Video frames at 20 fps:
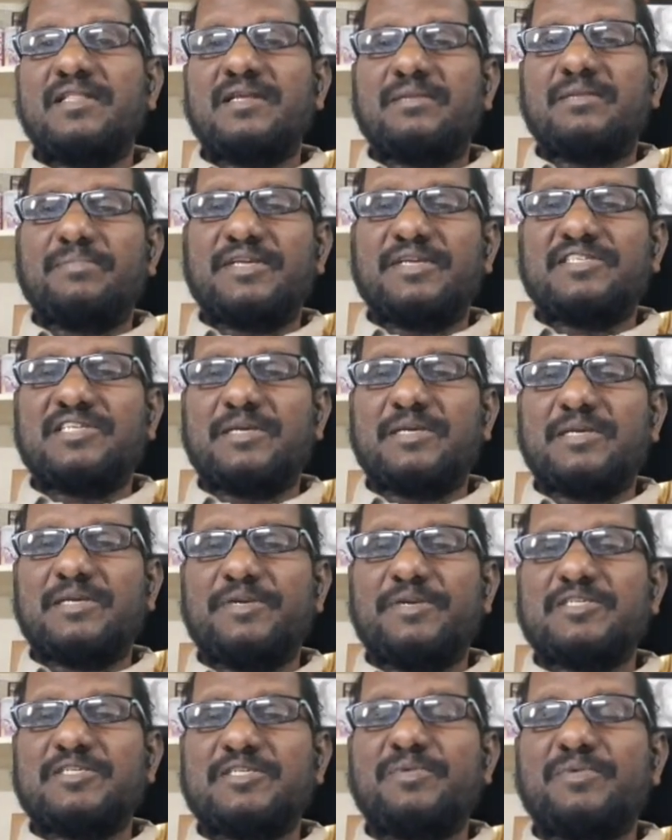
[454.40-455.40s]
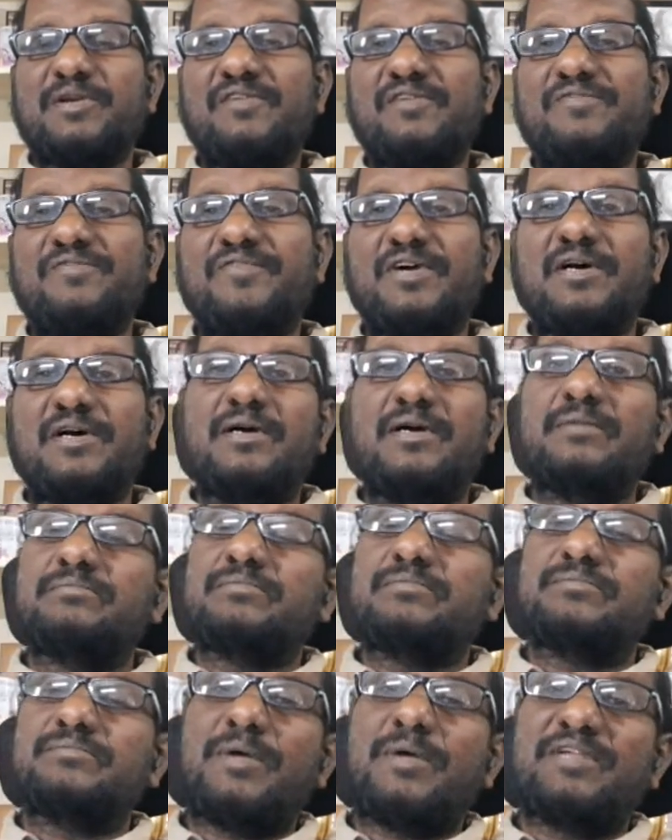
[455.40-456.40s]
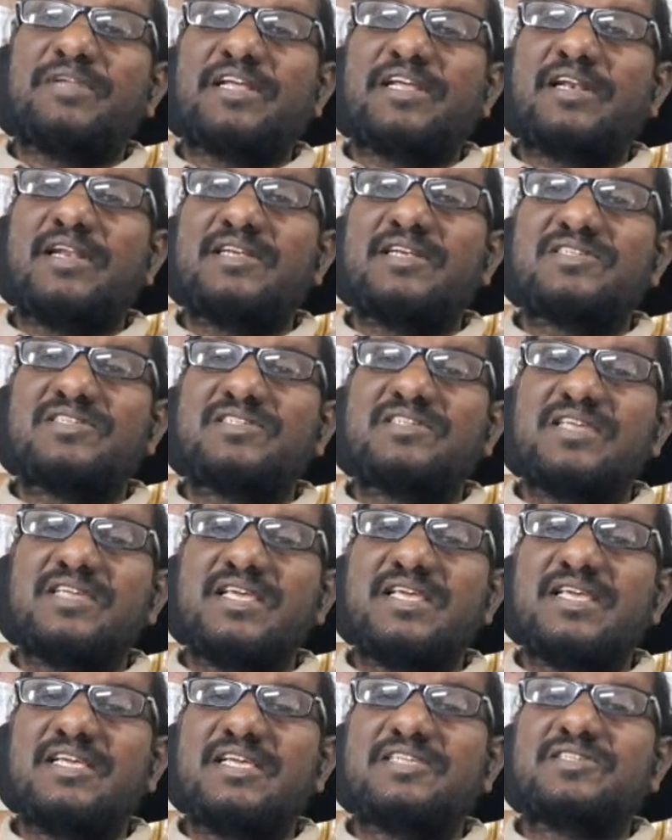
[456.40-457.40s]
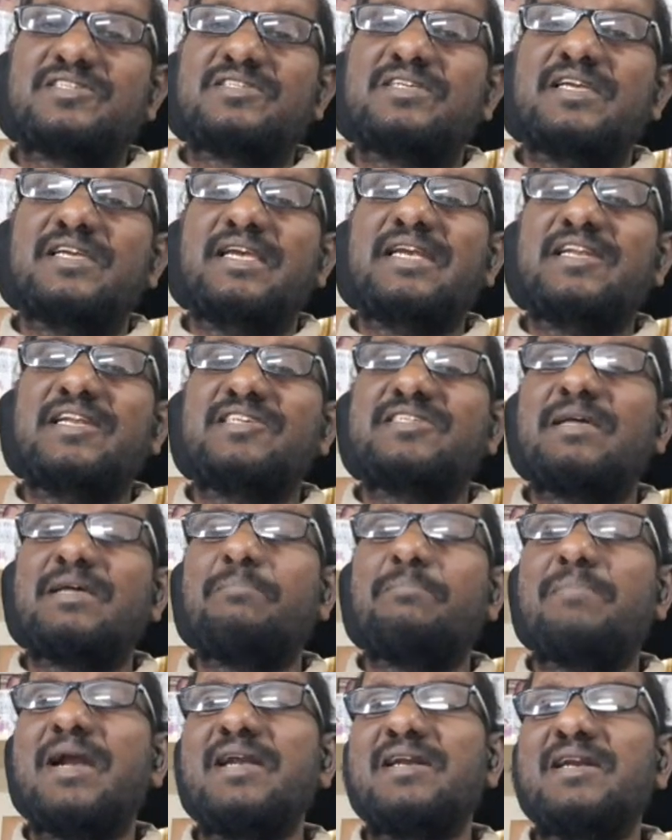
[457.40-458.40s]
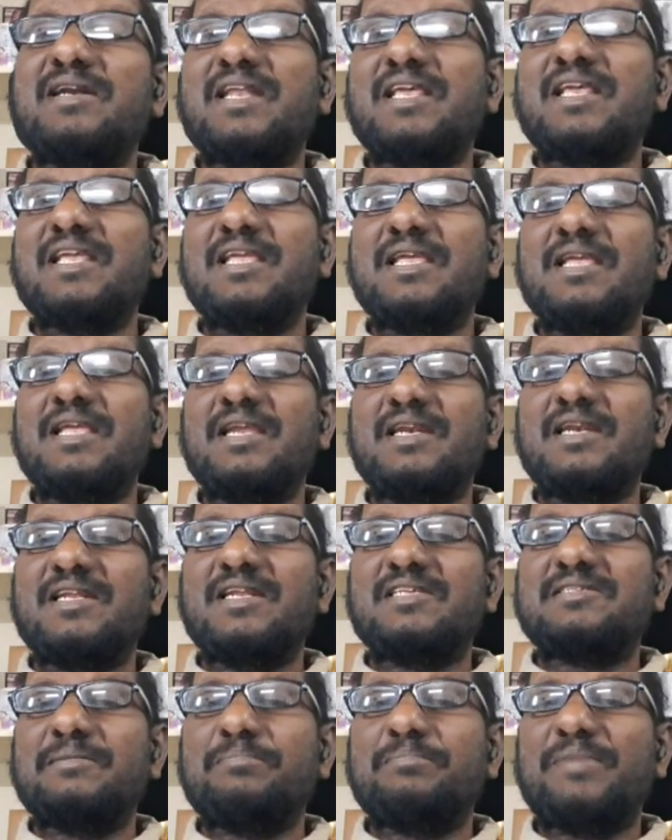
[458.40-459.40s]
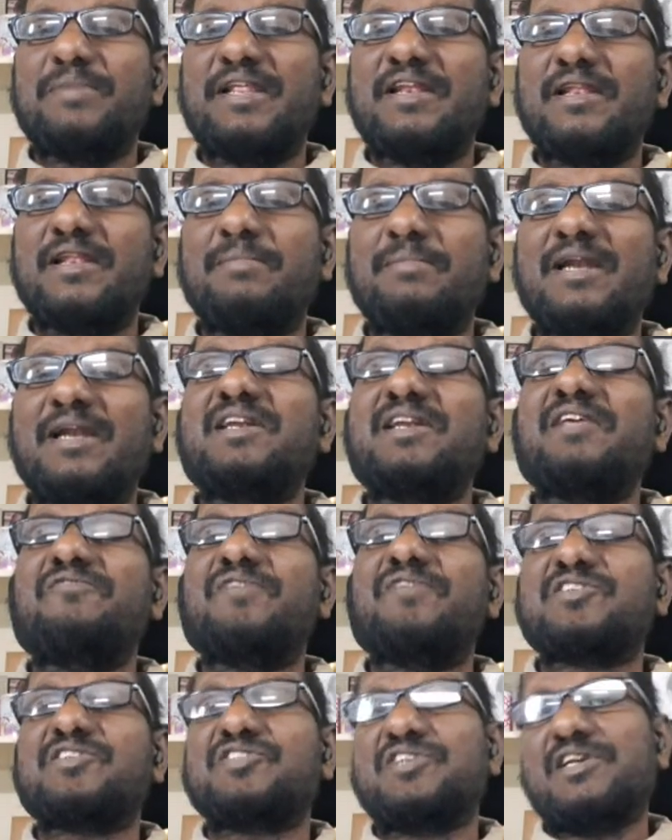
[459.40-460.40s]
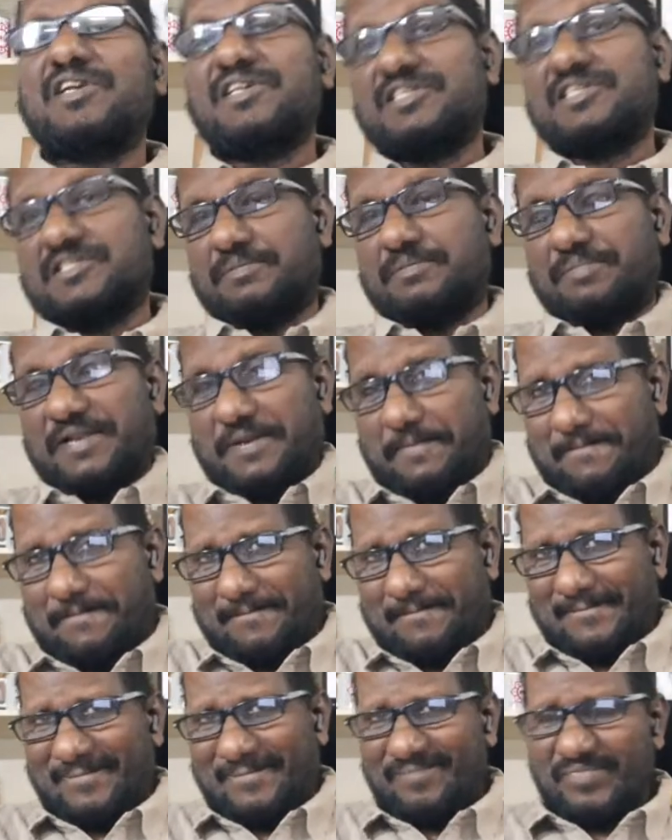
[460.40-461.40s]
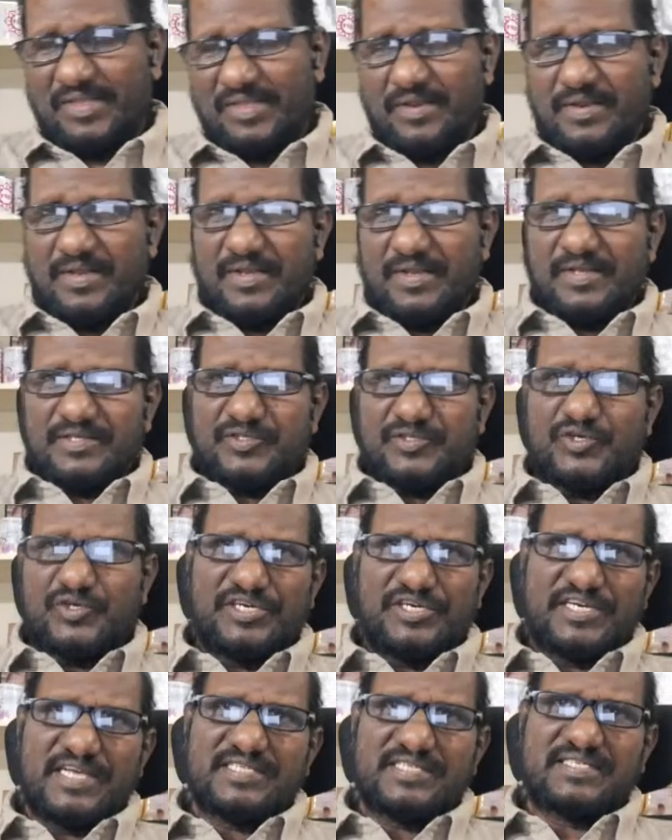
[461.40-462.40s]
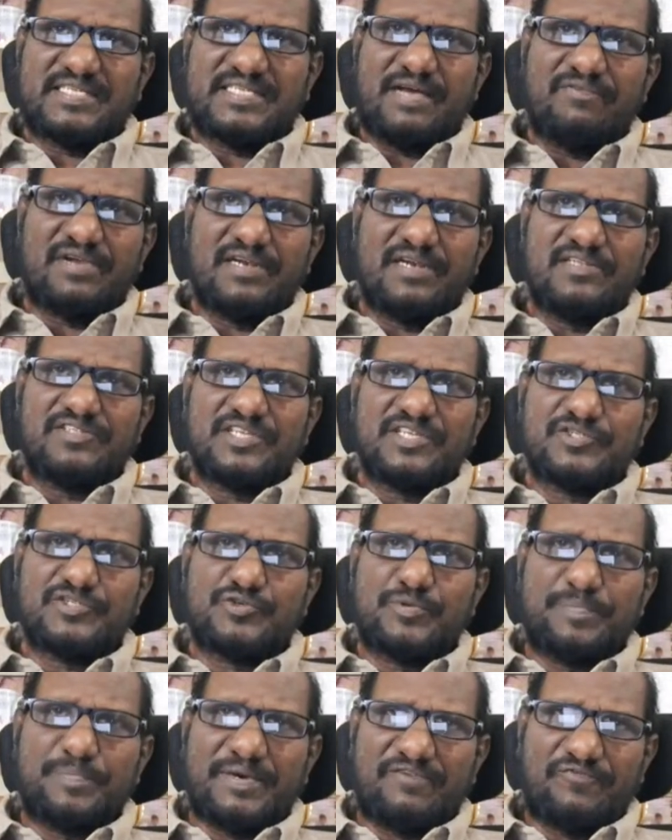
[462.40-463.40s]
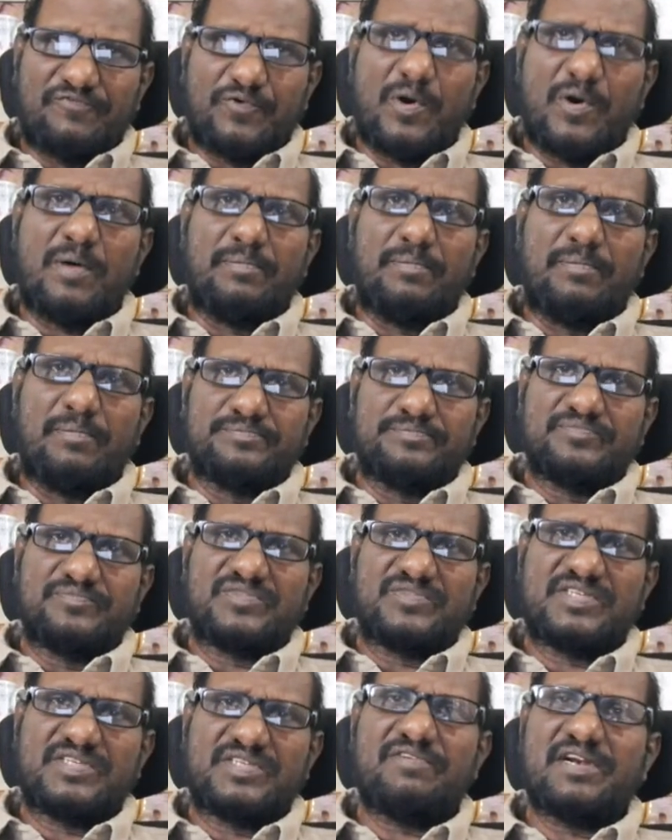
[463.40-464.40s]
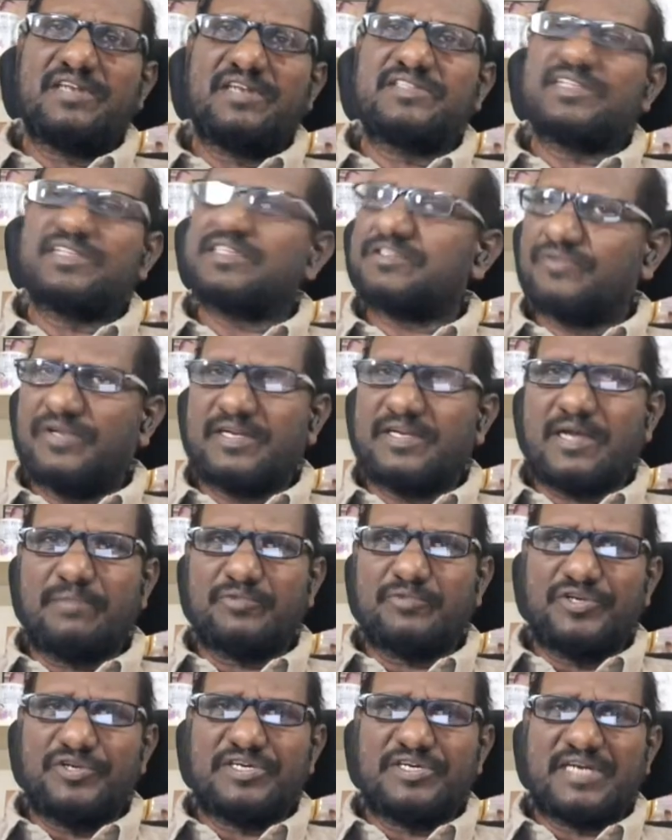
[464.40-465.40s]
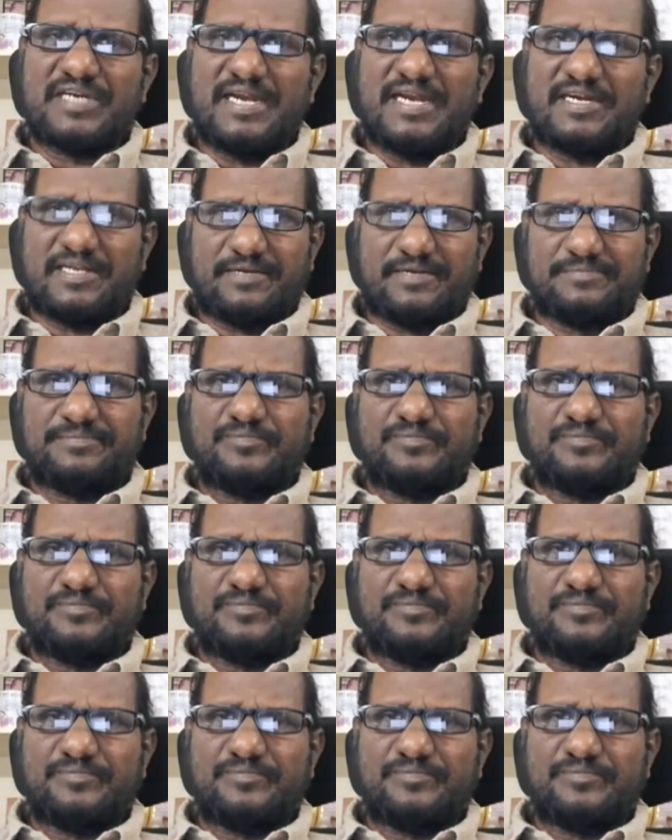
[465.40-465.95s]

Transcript: basic principle of public relations is it is a multifunctional discipline. So it has several things to perform, several things. We'll come to it later.